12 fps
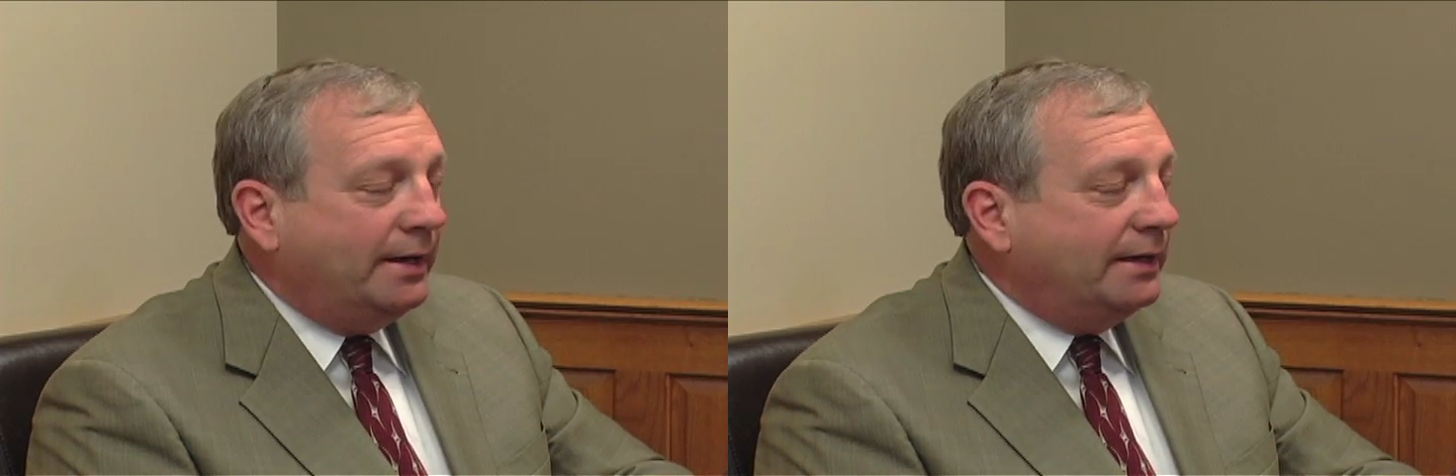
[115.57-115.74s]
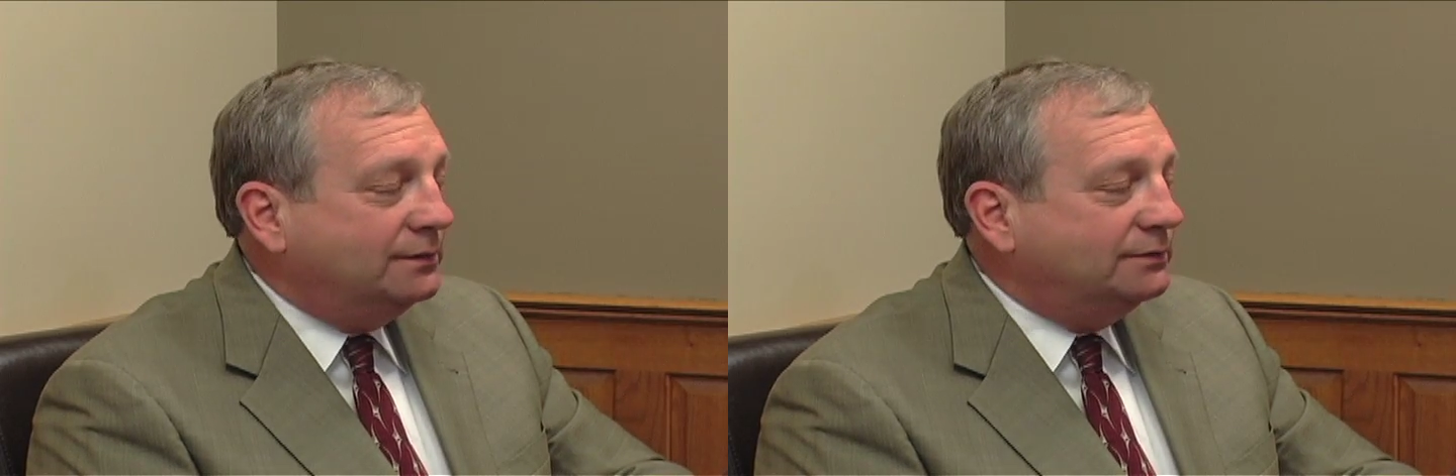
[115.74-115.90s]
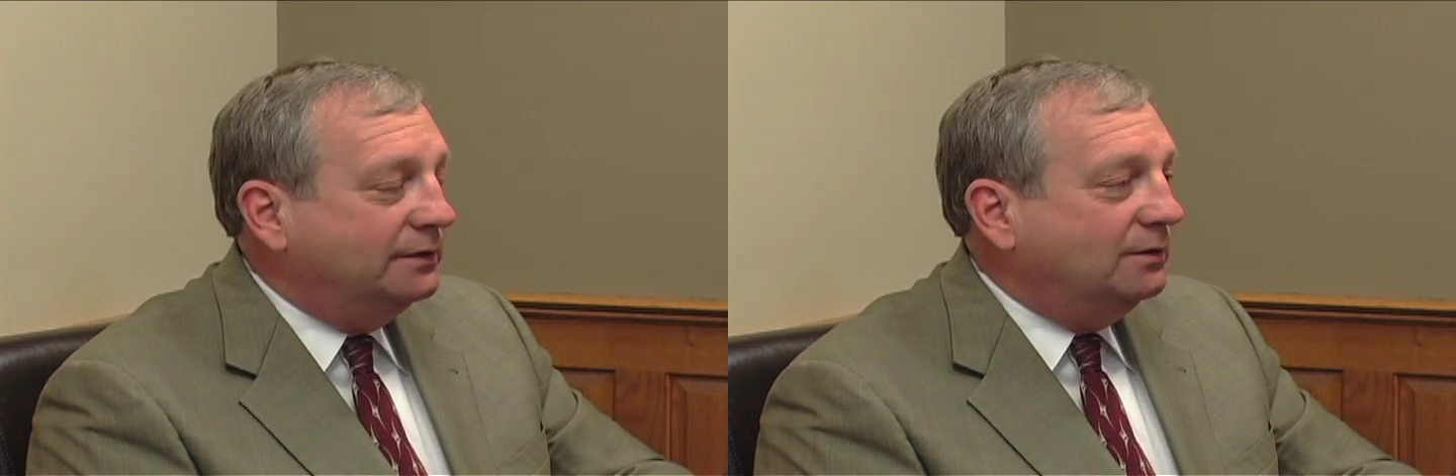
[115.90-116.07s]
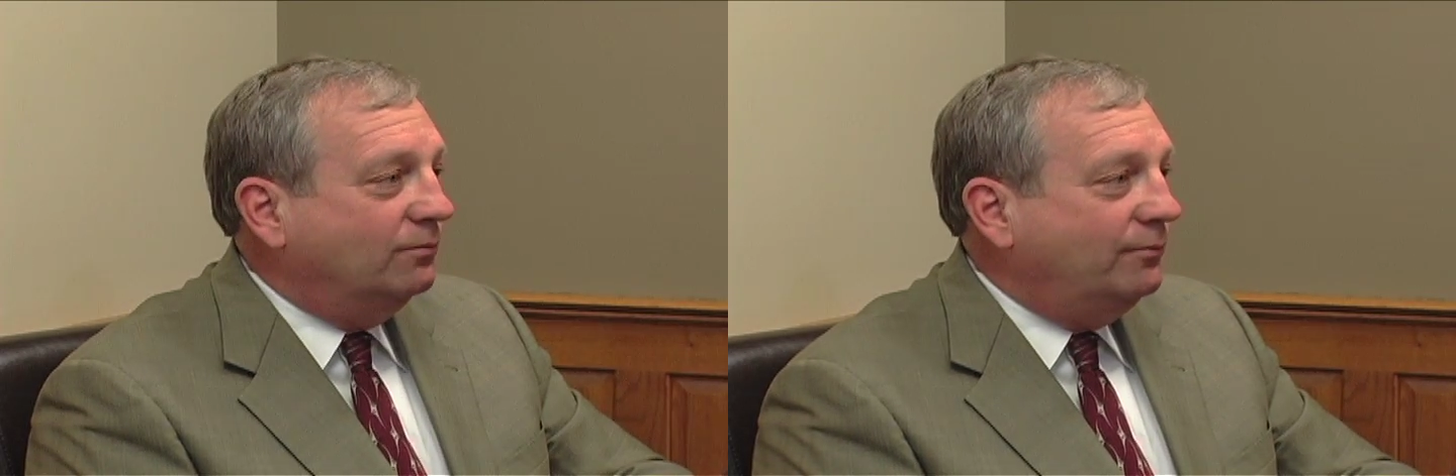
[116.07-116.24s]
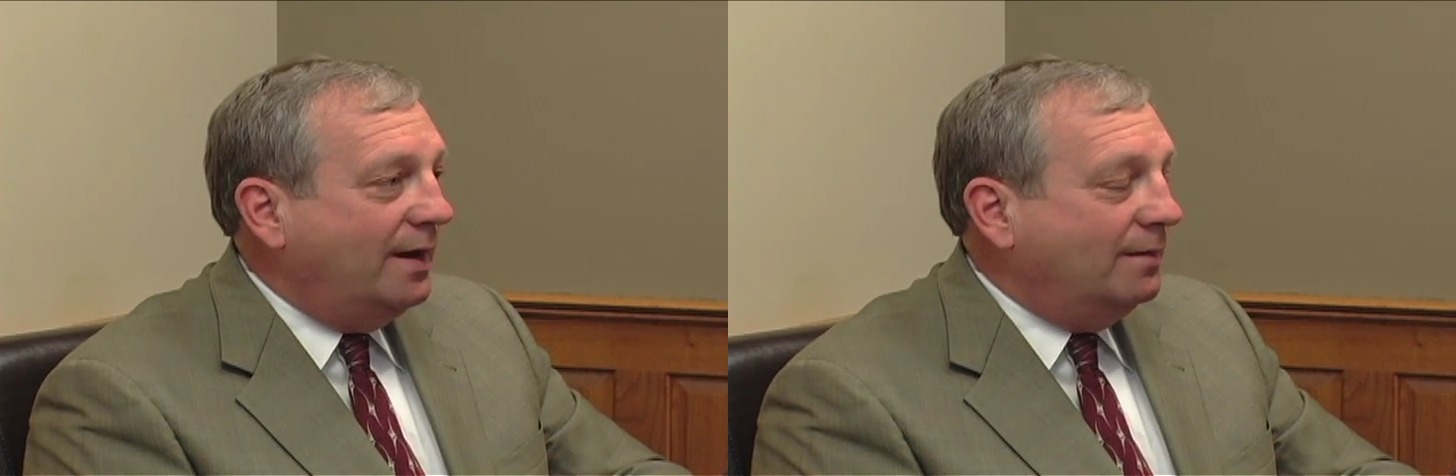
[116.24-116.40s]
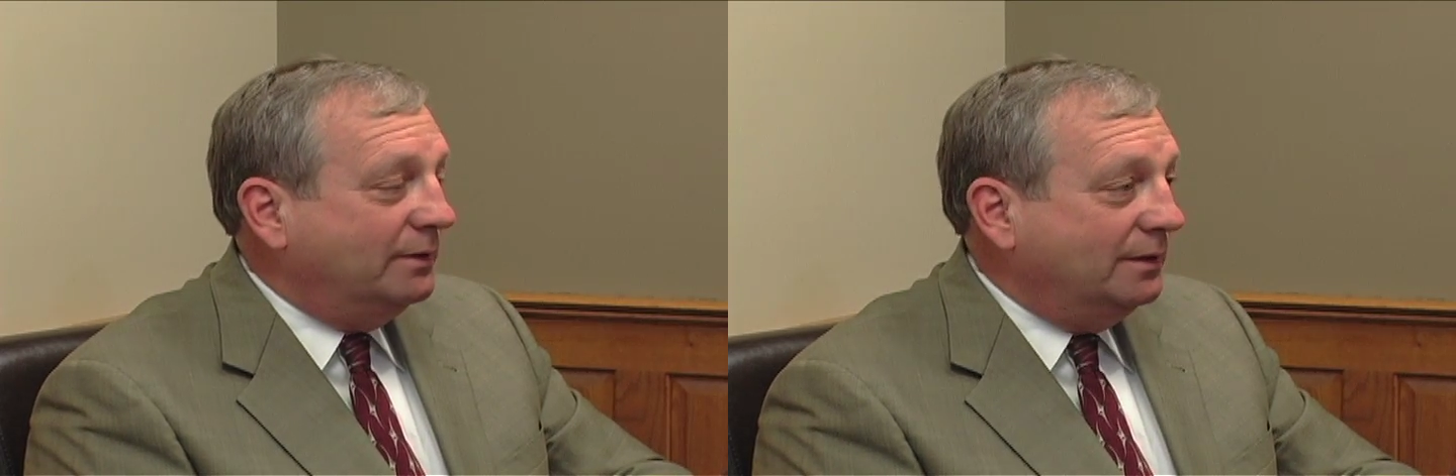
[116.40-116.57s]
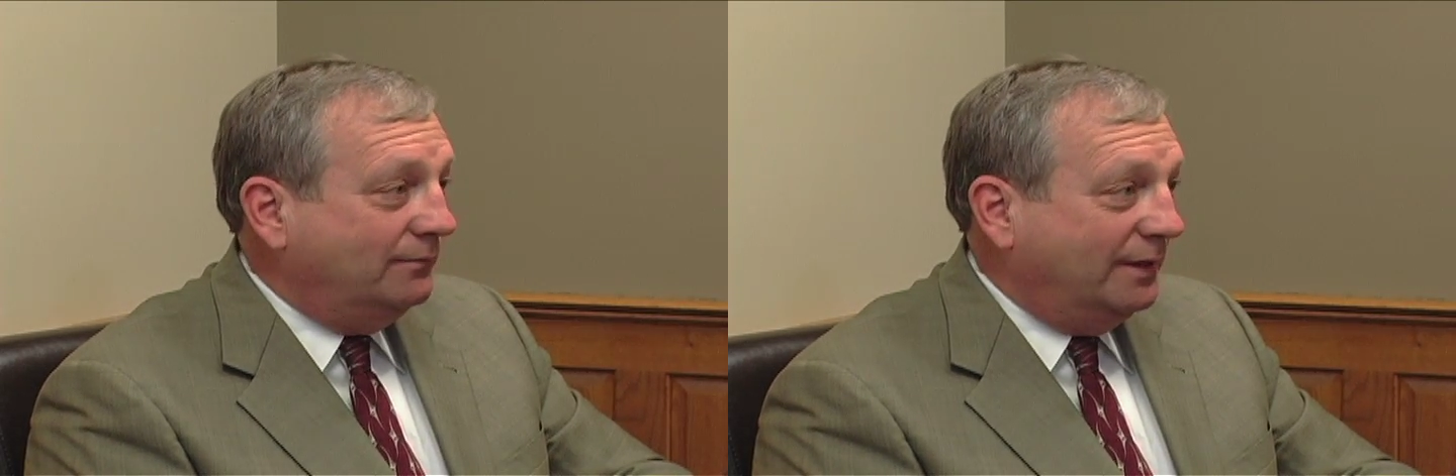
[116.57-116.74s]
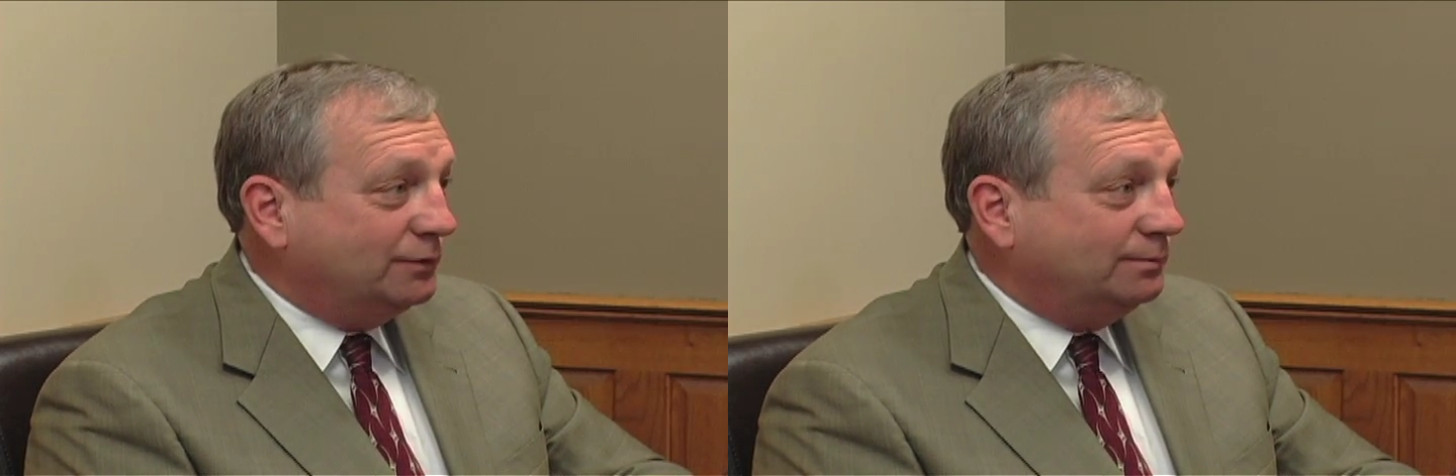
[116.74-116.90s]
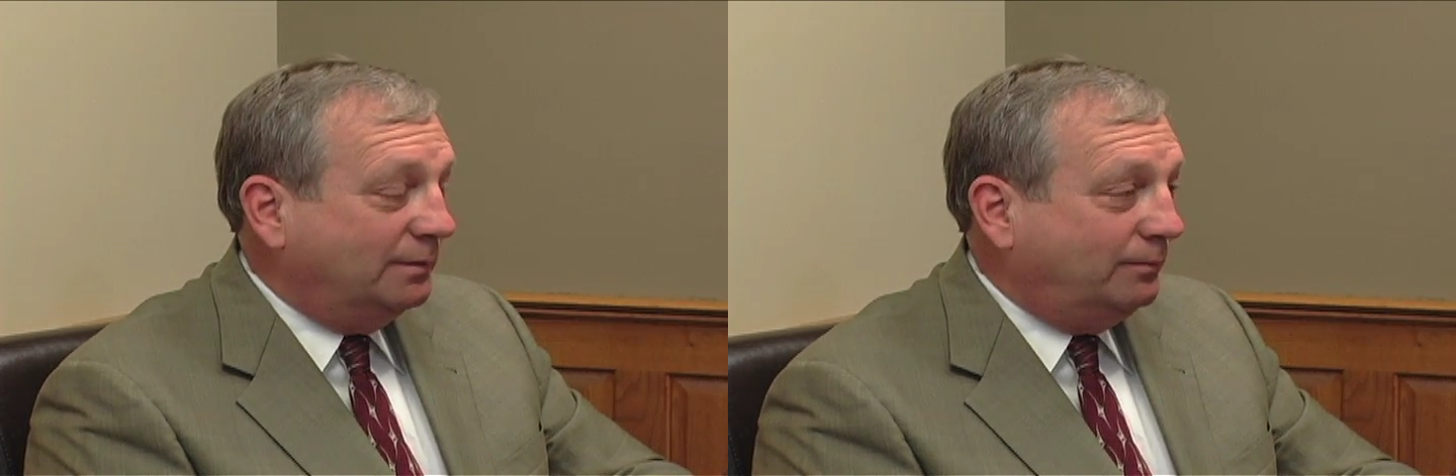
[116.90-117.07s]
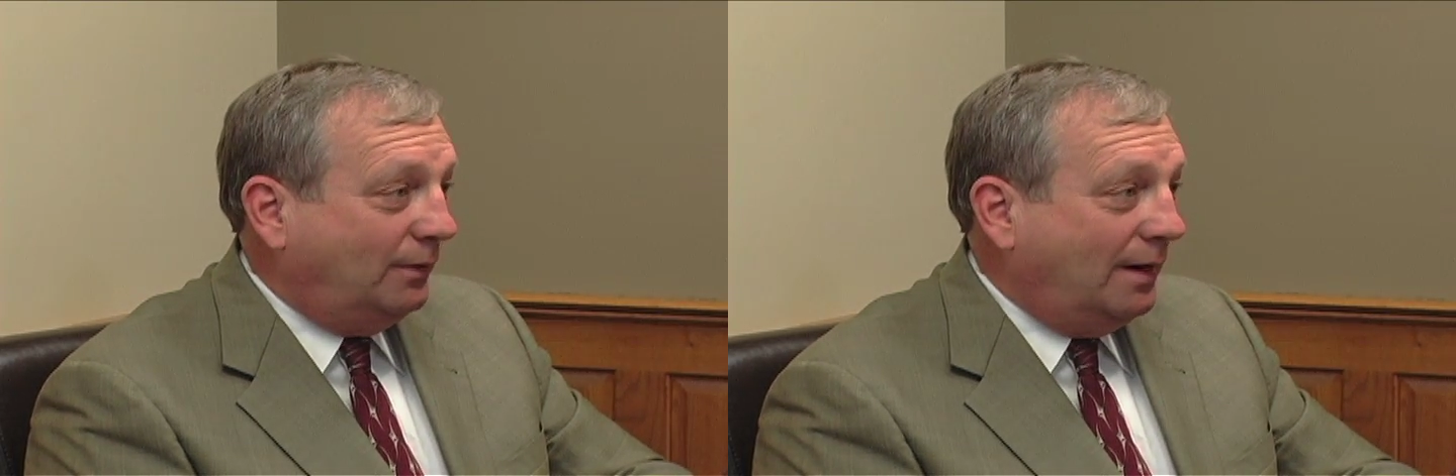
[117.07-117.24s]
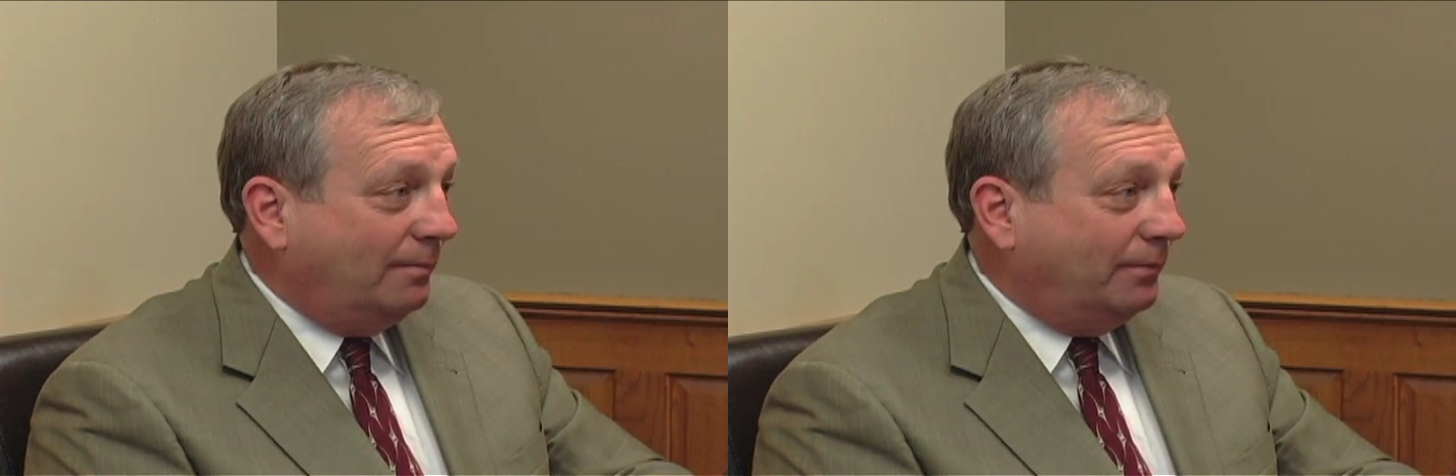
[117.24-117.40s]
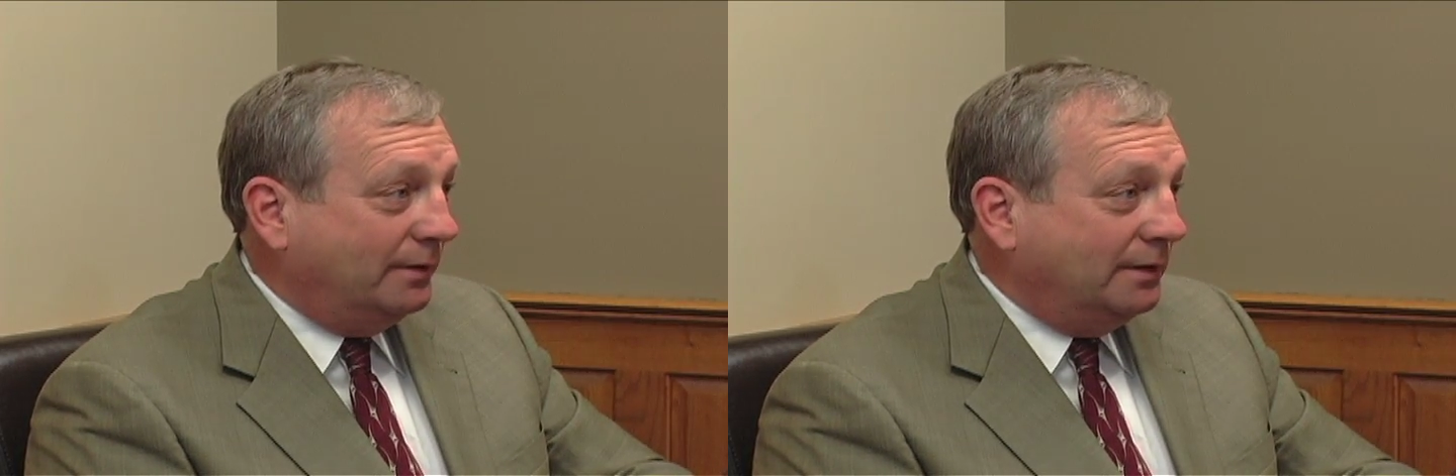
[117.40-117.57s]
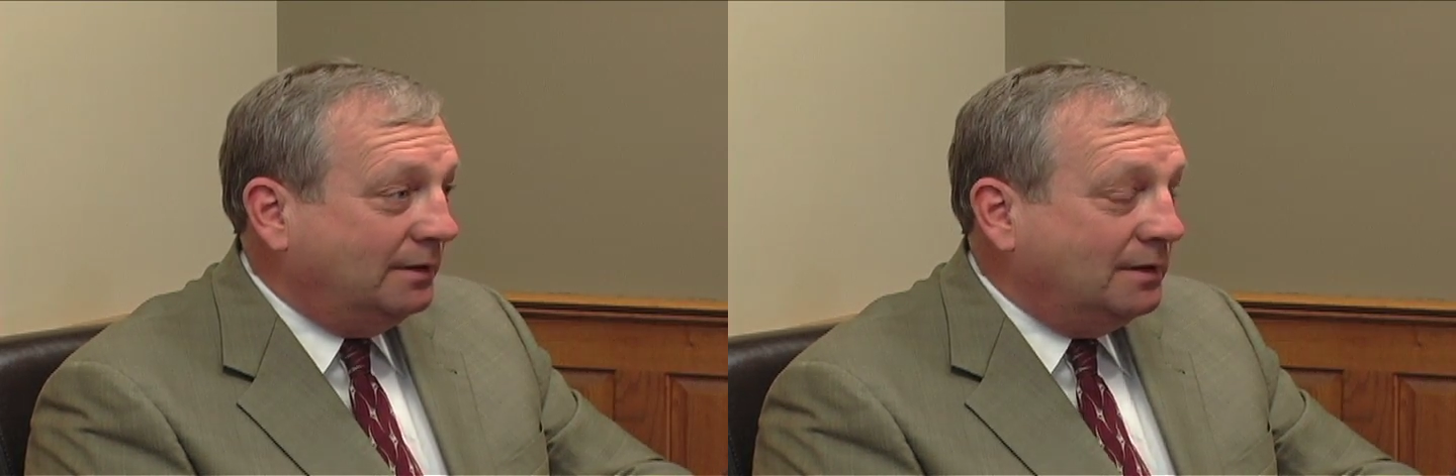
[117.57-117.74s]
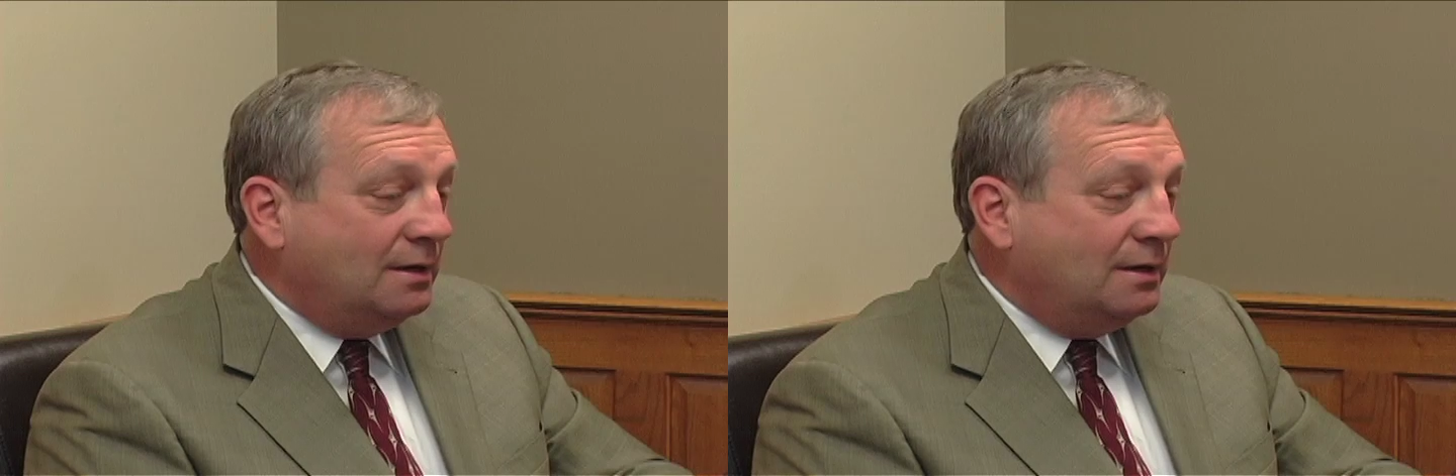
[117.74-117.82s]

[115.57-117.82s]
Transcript: a single family investment property,